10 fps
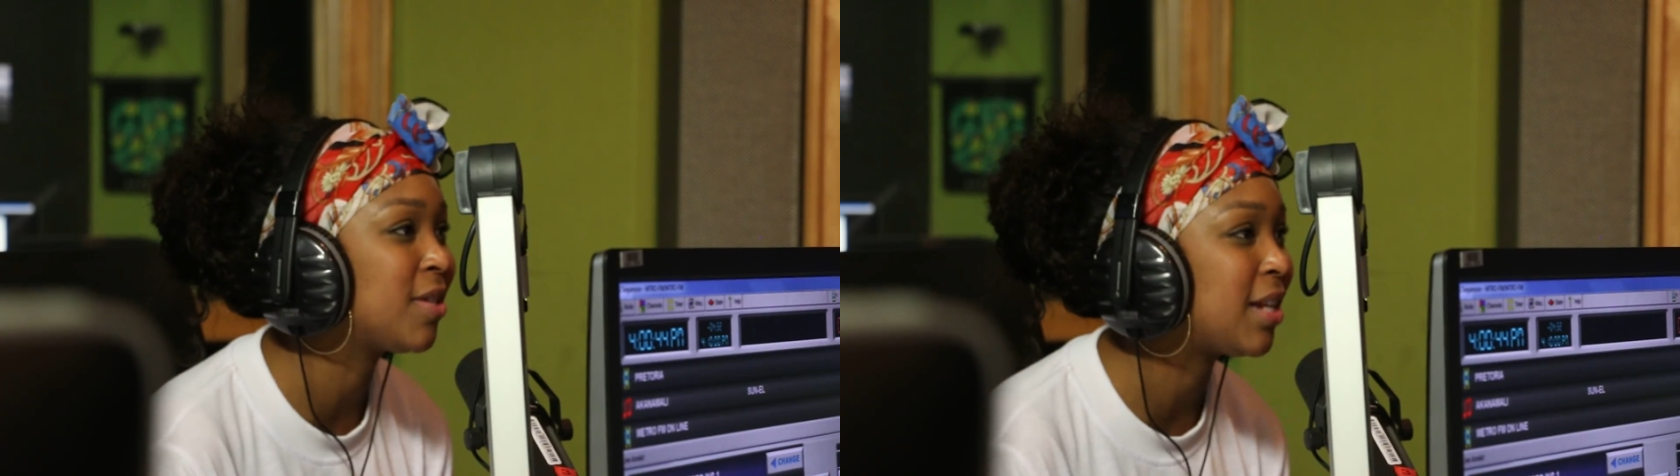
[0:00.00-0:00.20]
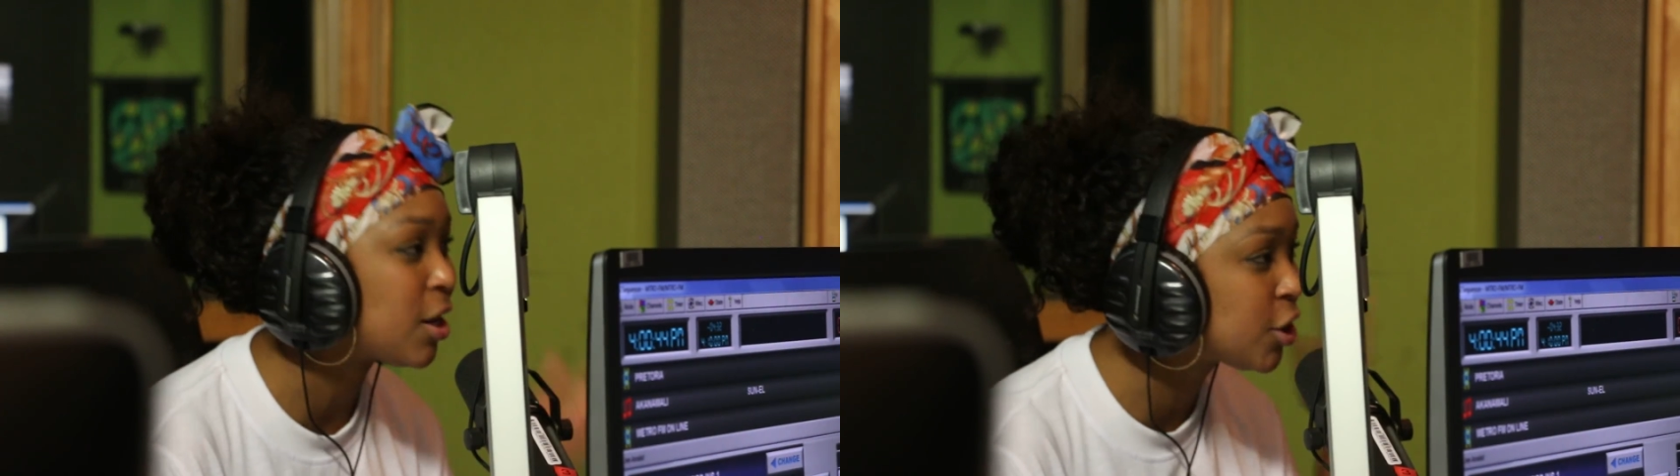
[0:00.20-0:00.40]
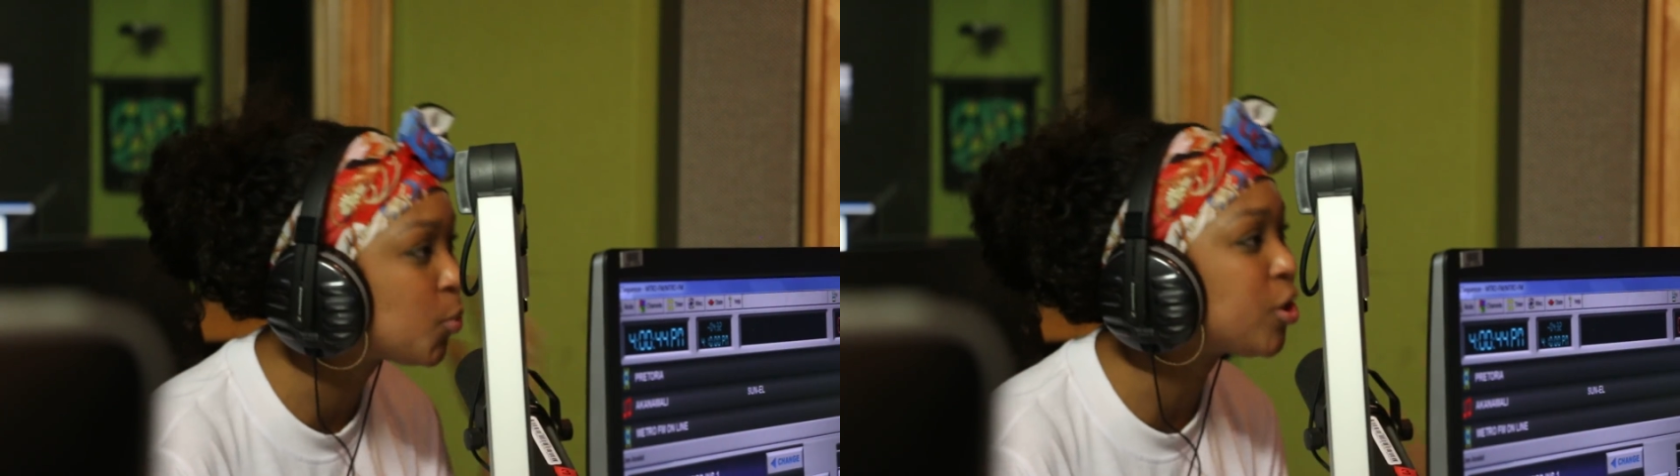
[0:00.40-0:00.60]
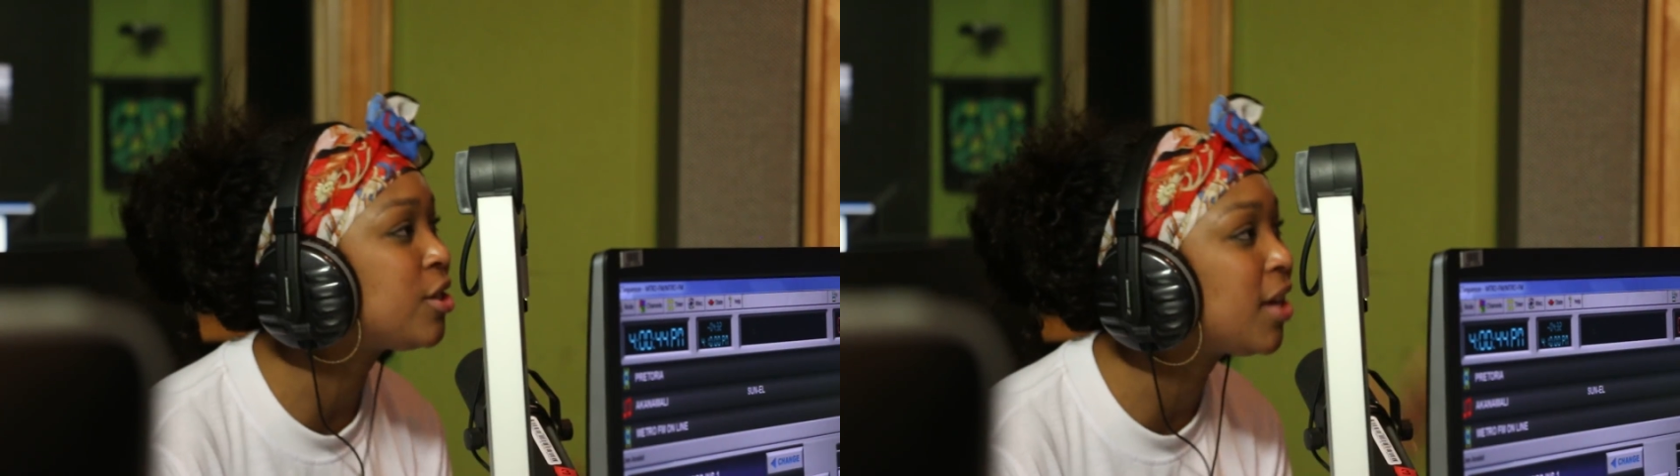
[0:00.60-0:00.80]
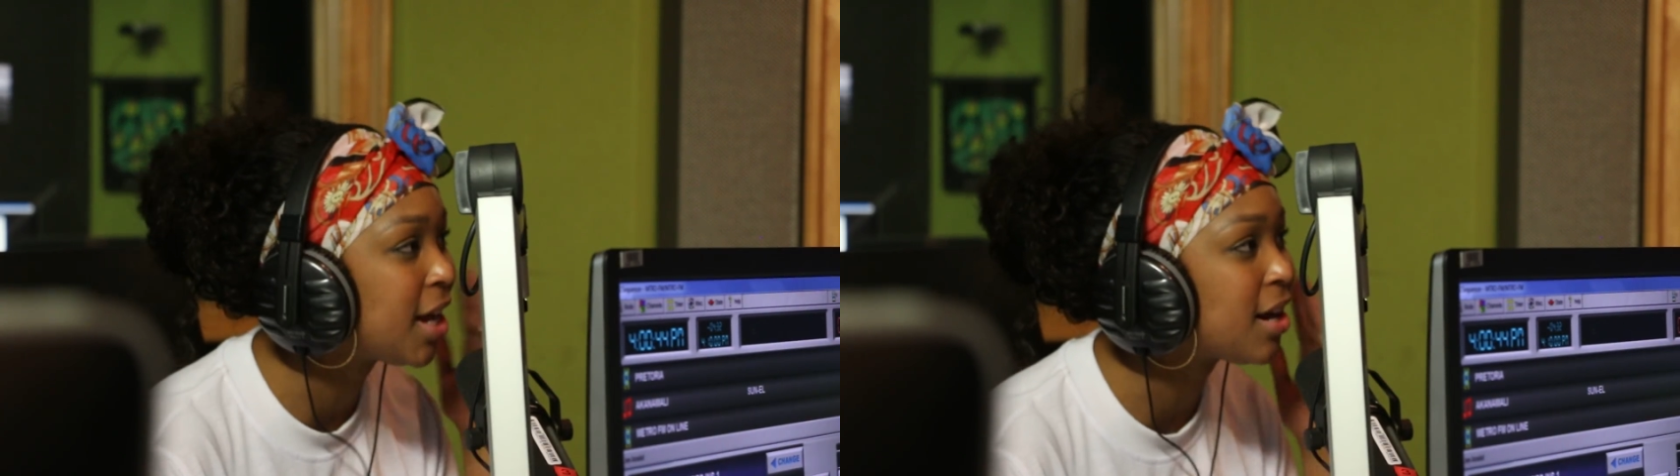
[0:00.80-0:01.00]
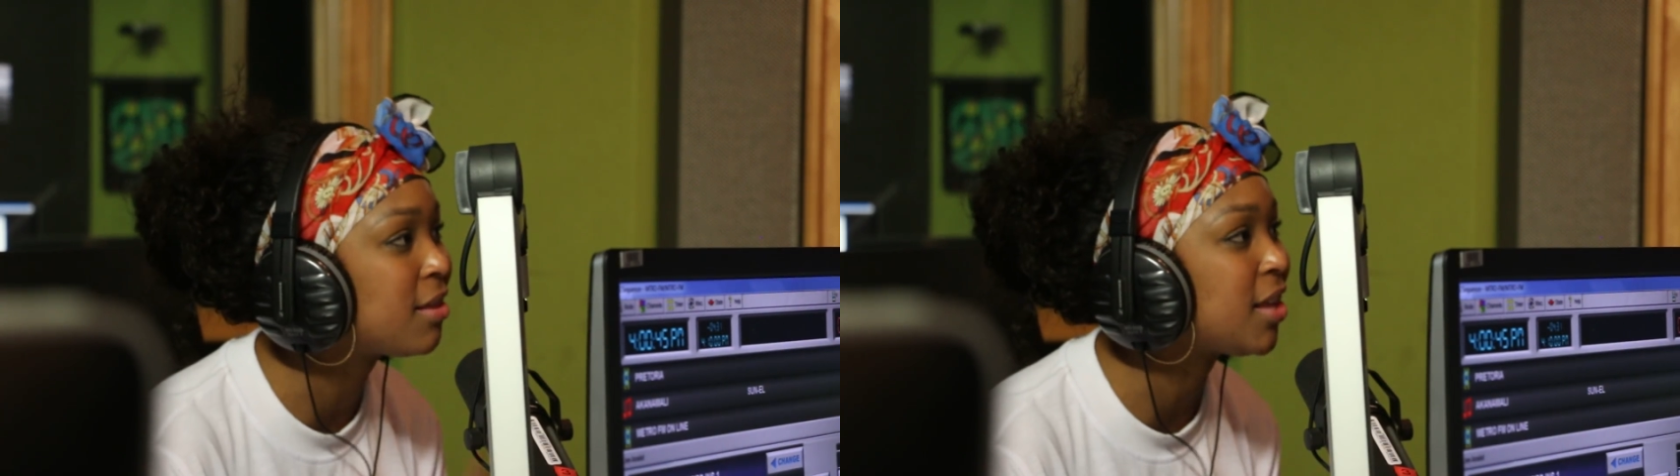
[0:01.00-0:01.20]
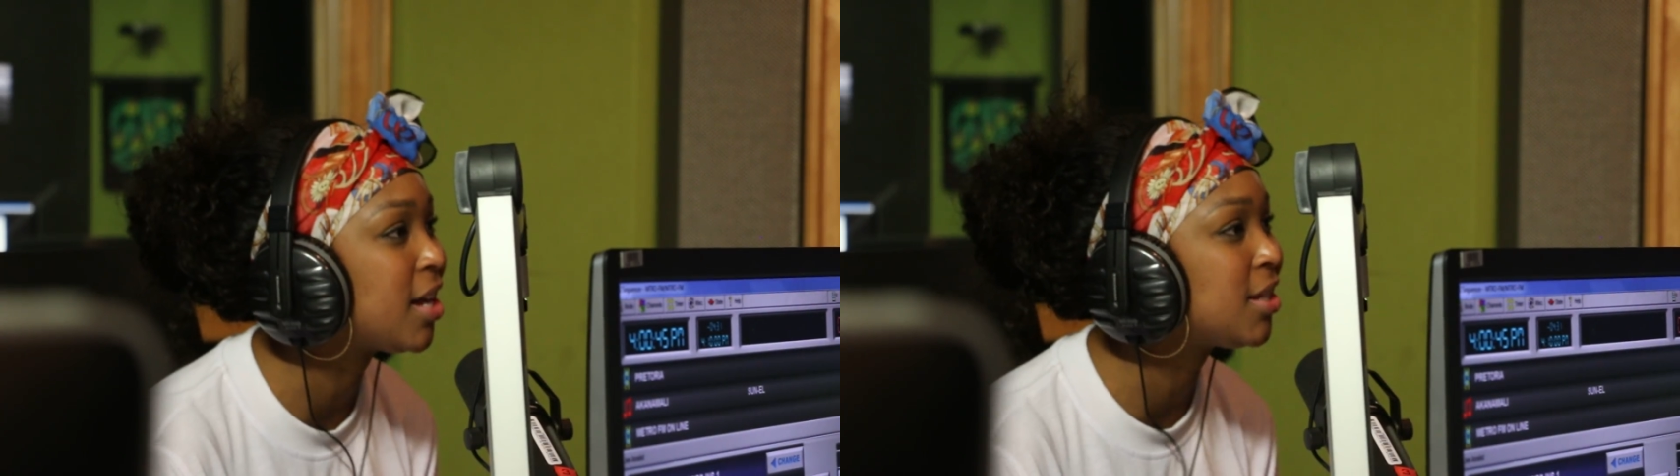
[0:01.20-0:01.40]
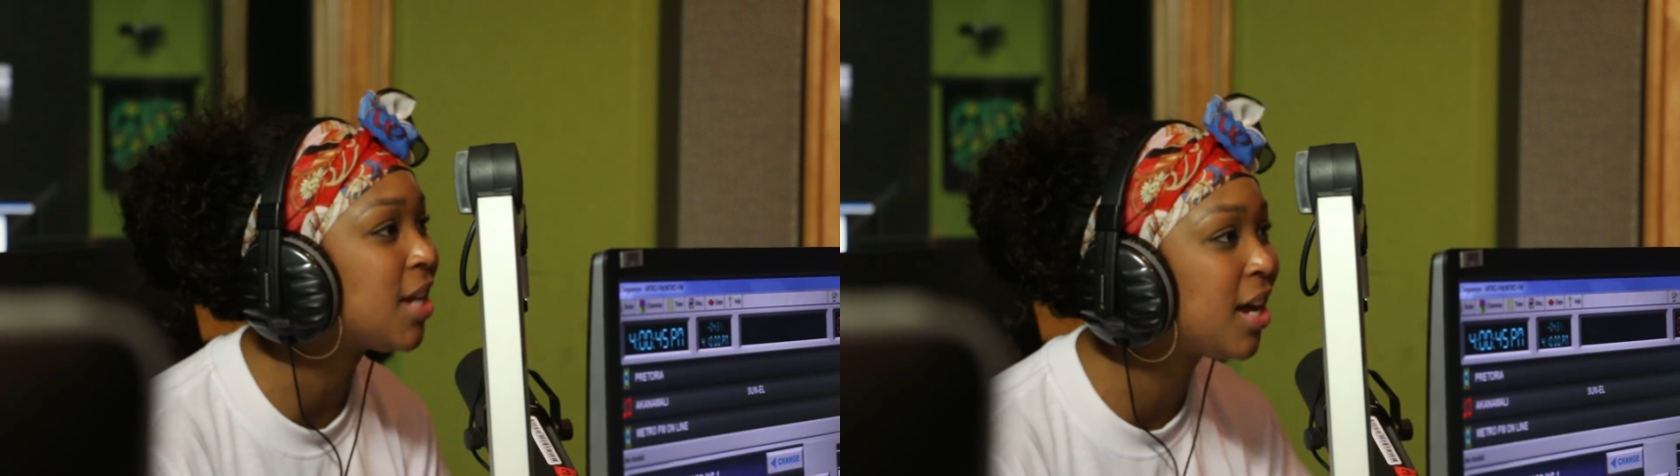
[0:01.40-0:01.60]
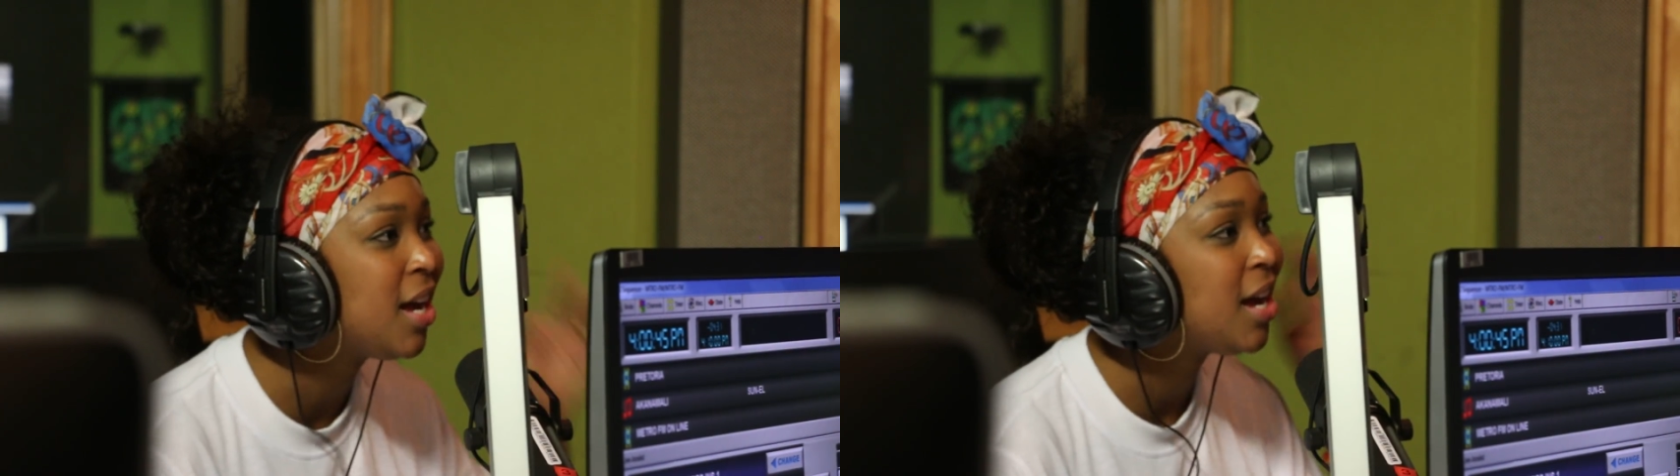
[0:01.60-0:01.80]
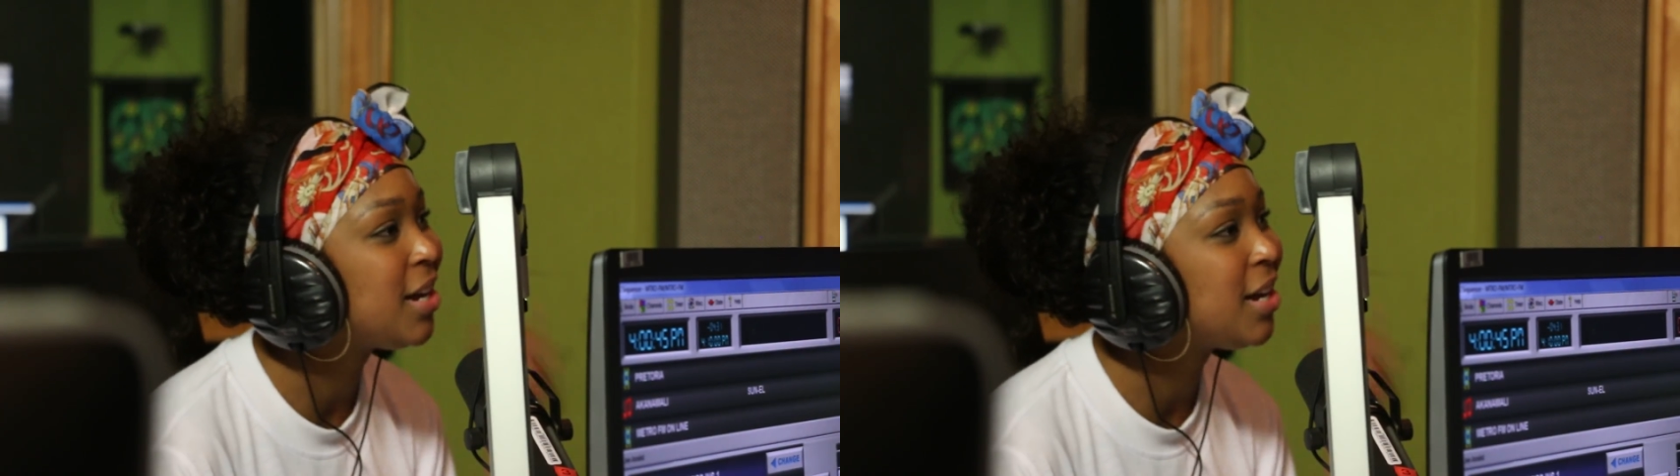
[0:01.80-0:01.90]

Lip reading: is that I just want you to get out there and say,